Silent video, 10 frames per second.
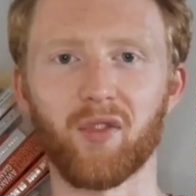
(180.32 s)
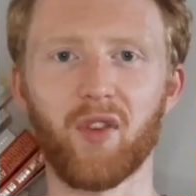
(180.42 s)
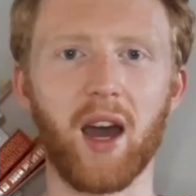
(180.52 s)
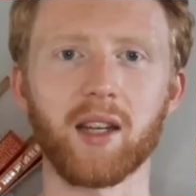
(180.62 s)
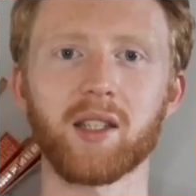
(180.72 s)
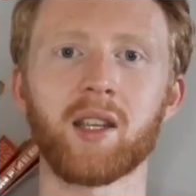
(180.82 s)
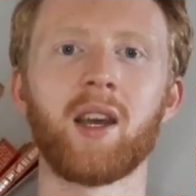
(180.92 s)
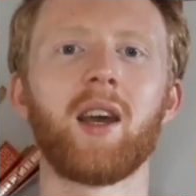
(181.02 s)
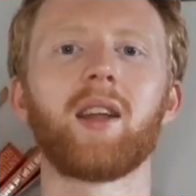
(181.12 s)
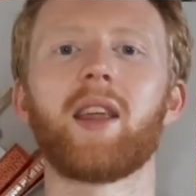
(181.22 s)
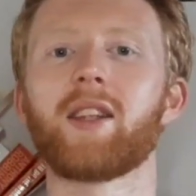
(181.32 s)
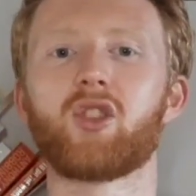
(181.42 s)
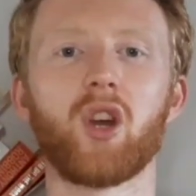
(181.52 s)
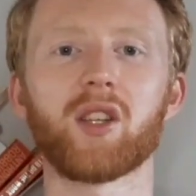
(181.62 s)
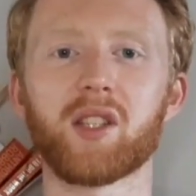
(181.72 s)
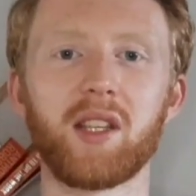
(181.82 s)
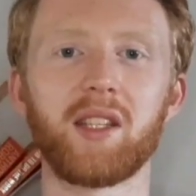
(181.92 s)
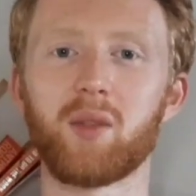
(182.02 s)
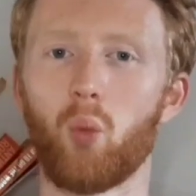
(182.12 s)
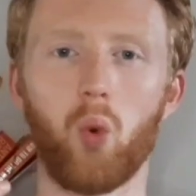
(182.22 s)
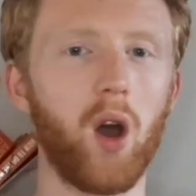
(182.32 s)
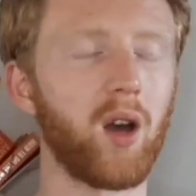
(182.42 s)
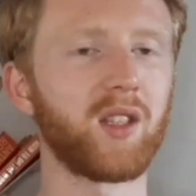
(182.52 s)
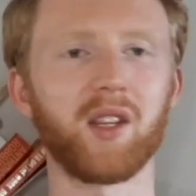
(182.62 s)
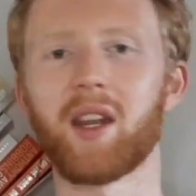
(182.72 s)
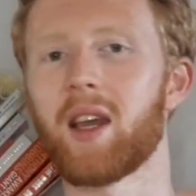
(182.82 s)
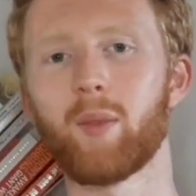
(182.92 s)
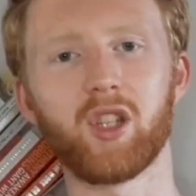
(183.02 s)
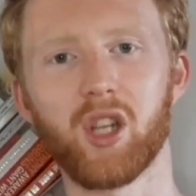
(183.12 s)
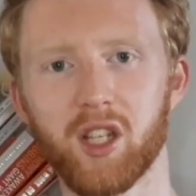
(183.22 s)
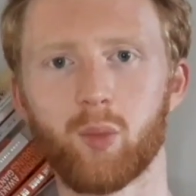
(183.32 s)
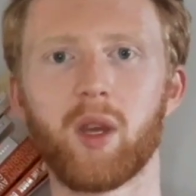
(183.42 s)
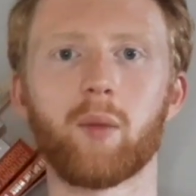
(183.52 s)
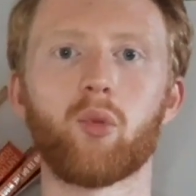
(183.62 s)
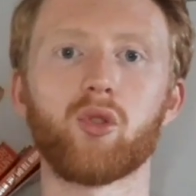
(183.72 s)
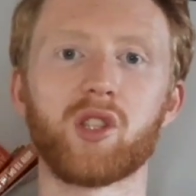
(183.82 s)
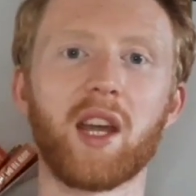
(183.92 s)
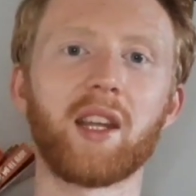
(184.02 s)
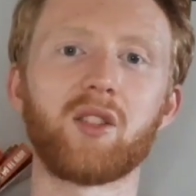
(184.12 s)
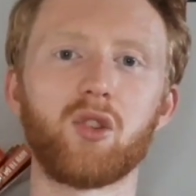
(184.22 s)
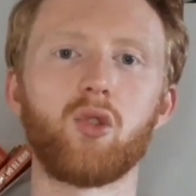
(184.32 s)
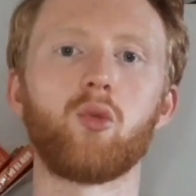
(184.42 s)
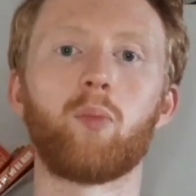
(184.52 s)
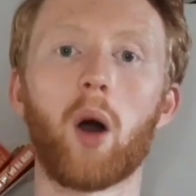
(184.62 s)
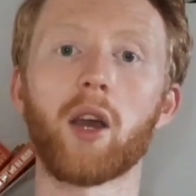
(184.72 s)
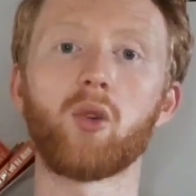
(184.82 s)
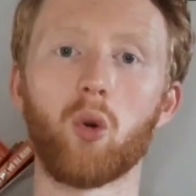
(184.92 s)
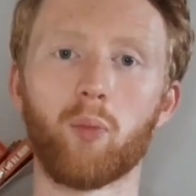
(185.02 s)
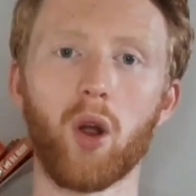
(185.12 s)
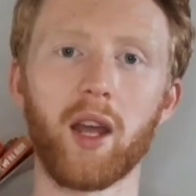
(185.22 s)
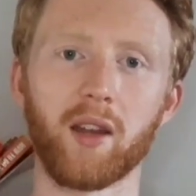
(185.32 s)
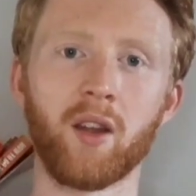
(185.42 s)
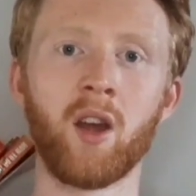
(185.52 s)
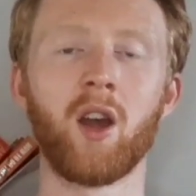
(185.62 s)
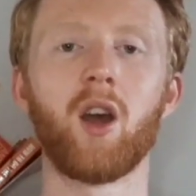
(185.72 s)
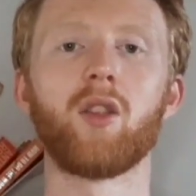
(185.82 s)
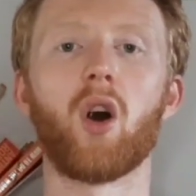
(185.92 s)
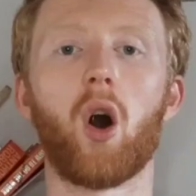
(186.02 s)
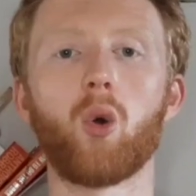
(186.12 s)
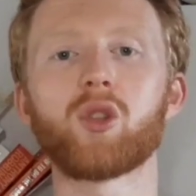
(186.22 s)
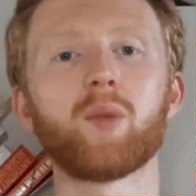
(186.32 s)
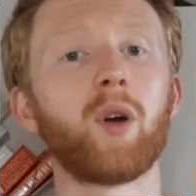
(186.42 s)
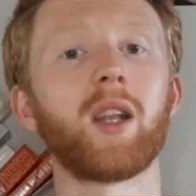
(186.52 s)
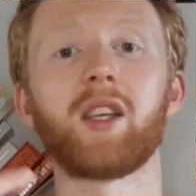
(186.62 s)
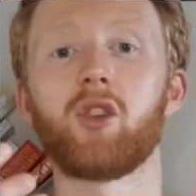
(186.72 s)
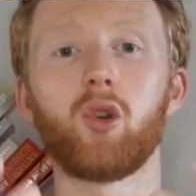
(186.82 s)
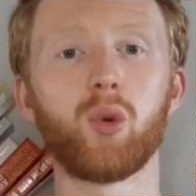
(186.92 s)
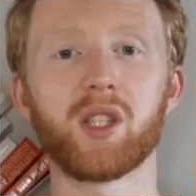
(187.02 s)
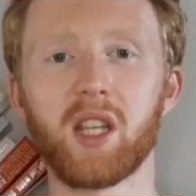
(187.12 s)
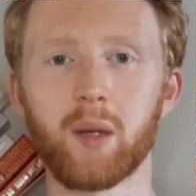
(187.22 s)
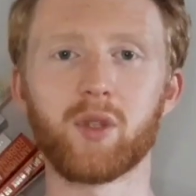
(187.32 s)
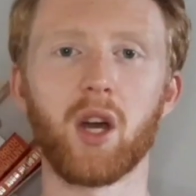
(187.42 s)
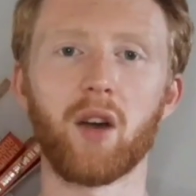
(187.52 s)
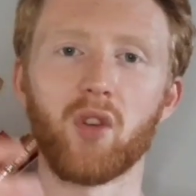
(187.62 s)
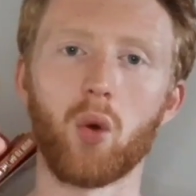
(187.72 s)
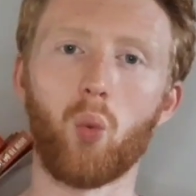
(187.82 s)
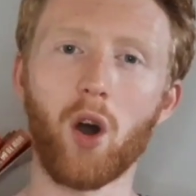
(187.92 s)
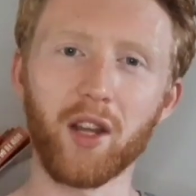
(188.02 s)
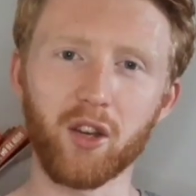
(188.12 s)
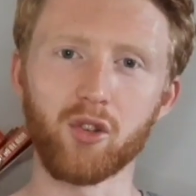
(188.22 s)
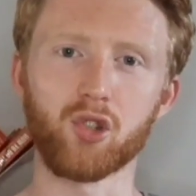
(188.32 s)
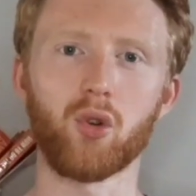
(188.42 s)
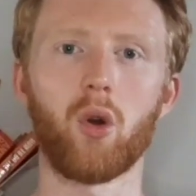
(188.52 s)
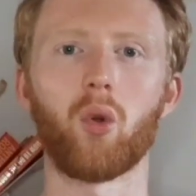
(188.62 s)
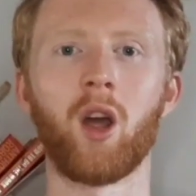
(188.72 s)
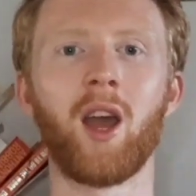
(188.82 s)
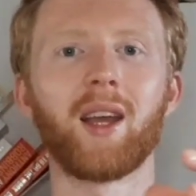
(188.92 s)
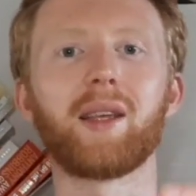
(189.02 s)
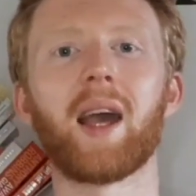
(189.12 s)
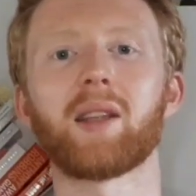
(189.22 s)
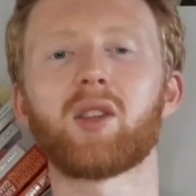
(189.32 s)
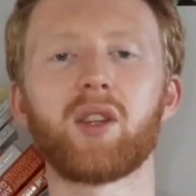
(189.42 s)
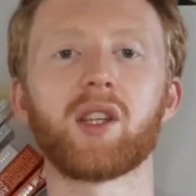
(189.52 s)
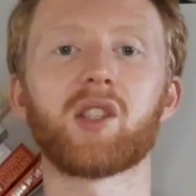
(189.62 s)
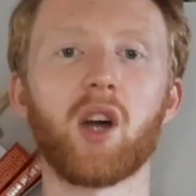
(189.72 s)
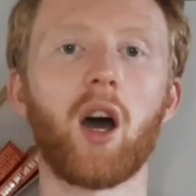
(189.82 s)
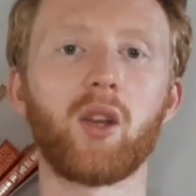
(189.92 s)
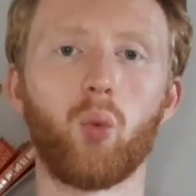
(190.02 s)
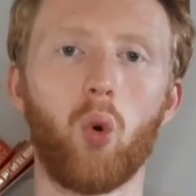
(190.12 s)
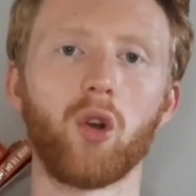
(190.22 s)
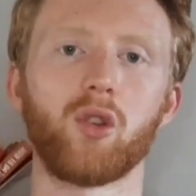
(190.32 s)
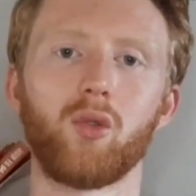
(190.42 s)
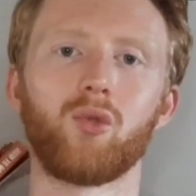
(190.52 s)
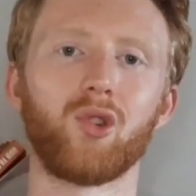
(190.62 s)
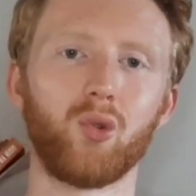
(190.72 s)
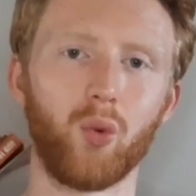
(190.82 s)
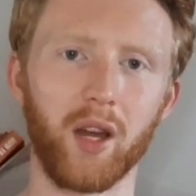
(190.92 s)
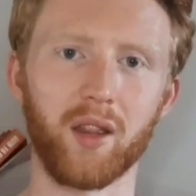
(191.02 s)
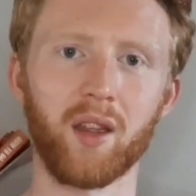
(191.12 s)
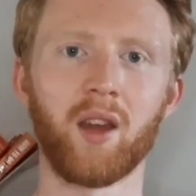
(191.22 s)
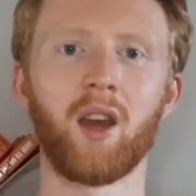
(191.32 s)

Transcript: facts. They're just these words and images being presented to you by your brain that ultimately you, as the observer, the one in control, get to decide what you do with.